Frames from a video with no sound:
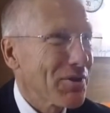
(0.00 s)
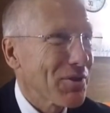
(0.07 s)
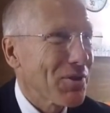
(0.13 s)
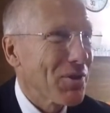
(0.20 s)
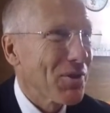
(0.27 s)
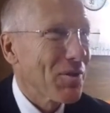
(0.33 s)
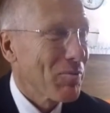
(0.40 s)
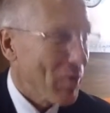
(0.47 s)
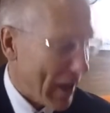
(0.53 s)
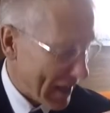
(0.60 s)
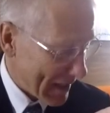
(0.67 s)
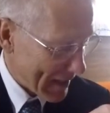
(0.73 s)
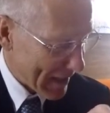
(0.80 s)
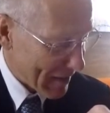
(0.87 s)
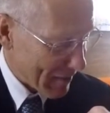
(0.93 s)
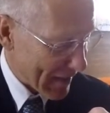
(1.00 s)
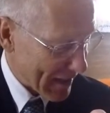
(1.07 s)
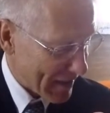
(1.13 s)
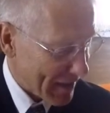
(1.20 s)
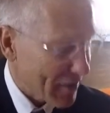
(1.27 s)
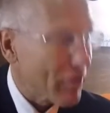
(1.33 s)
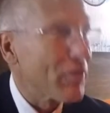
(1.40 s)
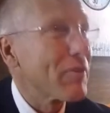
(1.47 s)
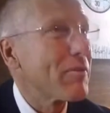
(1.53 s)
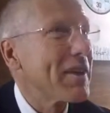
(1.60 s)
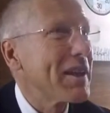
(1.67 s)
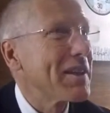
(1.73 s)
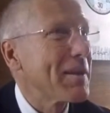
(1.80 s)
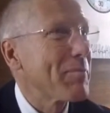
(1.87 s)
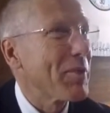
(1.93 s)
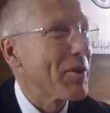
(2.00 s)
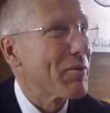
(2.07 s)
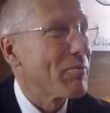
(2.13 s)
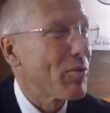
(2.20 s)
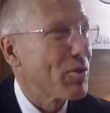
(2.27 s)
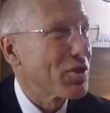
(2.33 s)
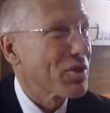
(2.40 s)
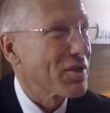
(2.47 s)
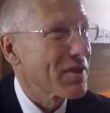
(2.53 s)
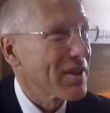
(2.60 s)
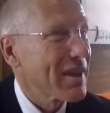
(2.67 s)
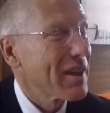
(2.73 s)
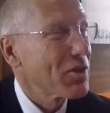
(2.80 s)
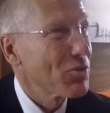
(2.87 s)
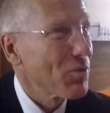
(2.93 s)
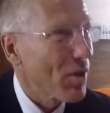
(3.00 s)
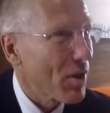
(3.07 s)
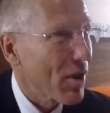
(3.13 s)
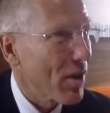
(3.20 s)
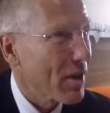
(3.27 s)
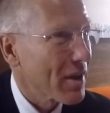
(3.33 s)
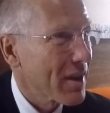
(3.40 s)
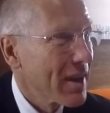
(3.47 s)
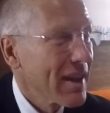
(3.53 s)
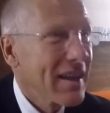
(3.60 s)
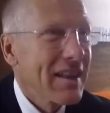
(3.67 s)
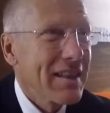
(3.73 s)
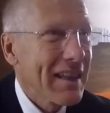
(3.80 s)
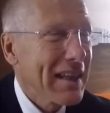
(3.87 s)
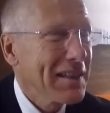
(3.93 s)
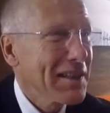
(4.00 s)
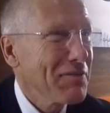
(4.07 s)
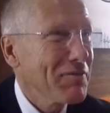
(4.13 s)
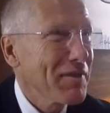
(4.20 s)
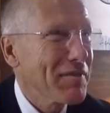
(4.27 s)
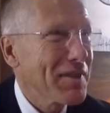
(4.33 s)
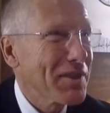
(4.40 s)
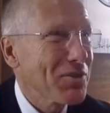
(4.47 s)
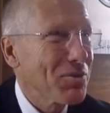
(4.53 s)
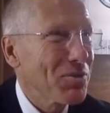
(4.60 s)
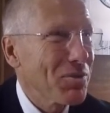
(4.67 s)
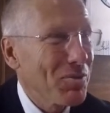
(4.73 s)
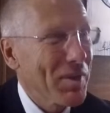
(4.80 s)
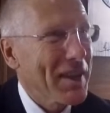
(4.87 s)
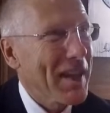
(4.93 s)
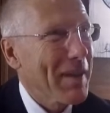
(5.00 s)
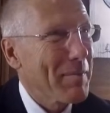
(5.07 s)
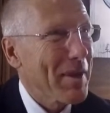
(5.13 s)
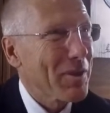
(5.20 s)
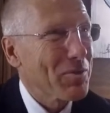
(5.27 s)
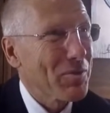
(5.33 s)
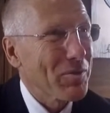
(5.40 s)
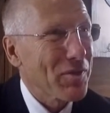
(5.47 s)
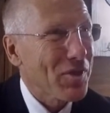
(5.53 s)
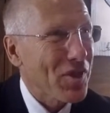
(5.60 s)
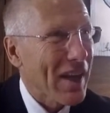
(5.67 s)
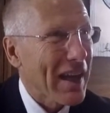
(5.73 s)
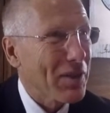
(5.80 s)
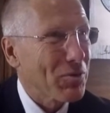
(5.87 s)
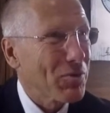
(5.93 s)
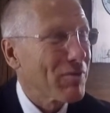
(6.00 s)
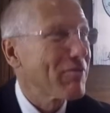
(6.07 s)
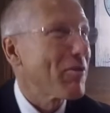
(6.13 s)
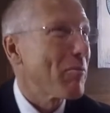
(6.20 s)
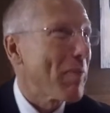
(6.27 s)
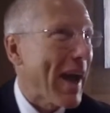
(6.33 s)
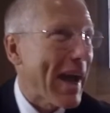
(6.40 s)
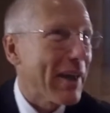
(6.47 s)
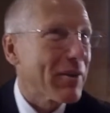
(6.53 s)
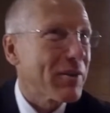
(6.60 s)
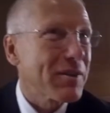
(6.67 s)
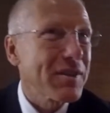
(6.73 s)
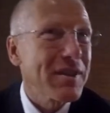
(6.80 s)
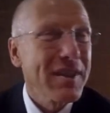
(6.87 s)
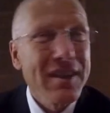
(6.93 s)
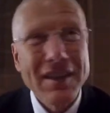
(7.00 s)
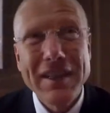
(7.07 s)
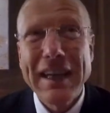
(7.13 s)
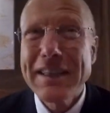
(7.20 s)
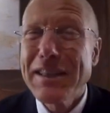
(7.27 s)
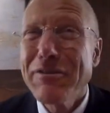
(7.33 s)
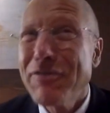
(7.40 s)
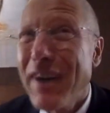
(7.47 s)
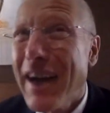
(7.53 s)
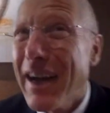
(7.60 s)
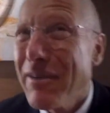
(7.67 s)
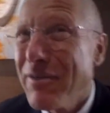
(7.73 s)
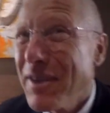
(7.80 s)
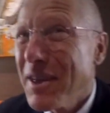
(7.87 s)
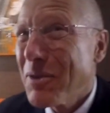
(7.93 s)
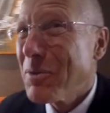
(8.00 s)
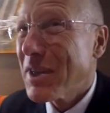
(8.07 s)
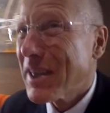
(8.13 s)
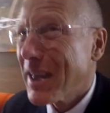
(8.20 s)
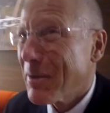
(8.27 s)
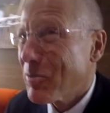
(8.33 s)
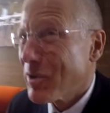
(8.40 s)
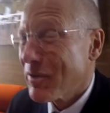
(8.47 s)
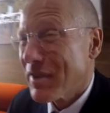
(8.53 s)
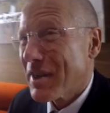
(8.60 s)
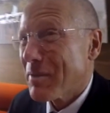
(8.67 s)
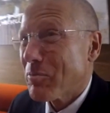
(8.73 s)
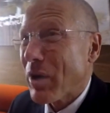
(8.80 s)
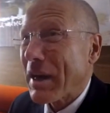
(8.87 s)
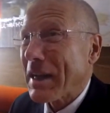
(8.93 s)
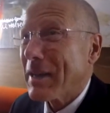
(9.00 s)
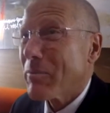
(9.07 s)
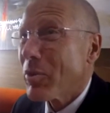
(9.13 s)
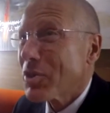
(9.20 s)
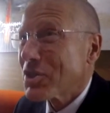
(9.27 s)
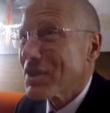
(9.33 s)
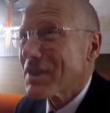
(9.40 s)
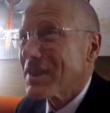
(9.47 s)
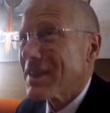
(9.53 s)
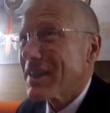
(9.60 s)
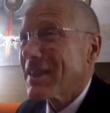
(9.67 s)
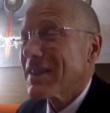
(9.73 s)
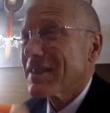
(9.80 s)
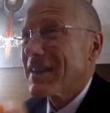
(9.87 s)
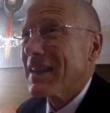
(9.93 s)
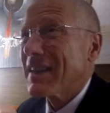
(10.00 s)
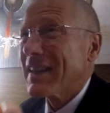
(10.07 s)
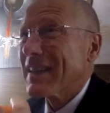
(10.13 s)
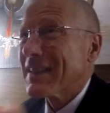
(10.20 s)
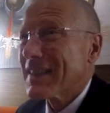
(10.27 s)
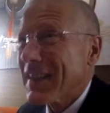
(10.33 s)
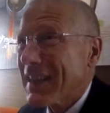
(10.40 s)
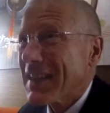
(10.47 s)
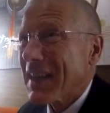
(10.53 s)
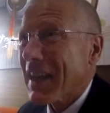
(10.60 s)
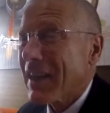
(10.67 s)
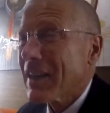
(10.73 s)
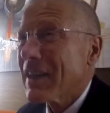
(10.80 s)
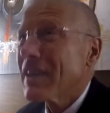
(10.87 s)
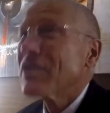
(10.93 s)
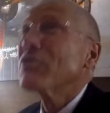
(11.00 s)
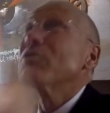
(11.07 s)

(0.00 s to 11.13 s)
ago, Breitling invented the independent pushers at 2 o'clock. 1952, we came out with the slide rule for pilots. 95, we came with the Breitling emergency, sending signal to